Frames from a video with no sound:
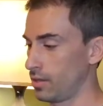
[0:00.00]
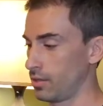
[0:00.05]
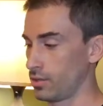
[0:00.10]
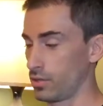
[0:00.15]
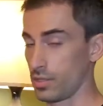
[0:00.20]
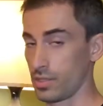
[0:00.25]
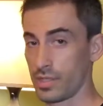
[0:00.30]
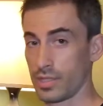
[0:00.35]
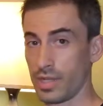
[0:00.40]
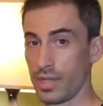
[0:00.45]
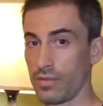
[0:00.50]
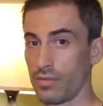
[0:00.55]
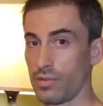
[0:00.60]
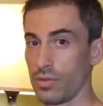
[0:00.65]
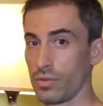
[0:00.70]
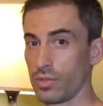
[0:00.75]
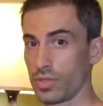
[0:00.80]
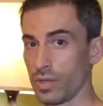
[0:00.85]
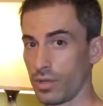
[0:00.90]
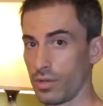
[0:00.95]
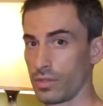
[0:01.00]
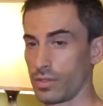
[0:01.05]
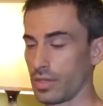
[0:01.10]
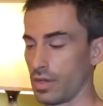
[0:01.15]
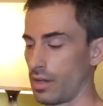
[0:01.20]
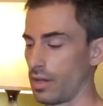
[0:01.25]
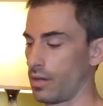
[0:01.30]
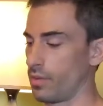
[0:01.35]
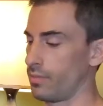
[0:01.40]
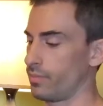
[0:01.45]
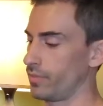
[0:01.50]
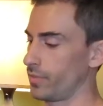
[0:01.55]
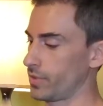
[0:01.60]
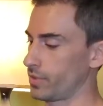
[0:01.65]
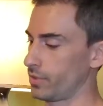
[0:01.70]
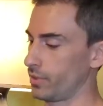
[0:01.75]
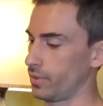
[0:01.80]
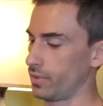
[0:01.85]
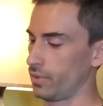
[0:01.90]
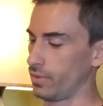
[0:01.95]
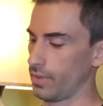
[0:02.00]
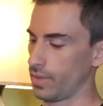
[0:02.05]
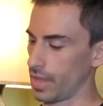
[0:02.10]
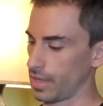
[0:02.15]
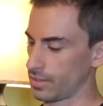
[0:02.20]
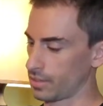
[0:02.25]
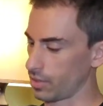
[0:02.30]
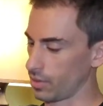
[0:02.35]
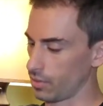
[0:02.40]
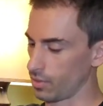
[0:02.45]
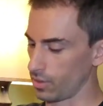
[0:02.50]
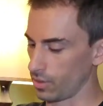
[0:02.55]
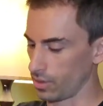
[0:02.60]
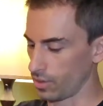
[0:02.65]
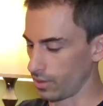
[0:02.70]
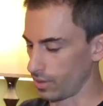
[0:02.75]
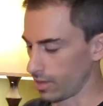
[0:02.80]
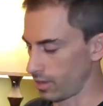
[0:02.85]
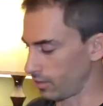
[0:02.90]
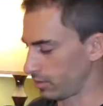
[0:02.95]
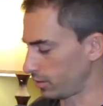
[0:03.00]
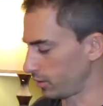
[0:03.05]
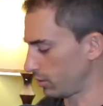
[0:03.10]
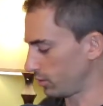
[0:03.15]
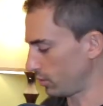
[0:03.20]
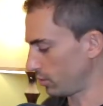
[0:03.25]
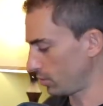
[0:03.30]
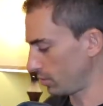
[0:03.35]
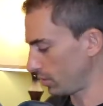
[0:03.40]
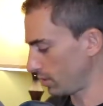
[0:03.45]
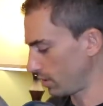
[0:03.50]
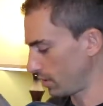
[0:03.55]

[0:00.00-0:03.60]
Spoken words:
should save you a ton of time. So that's going in there too.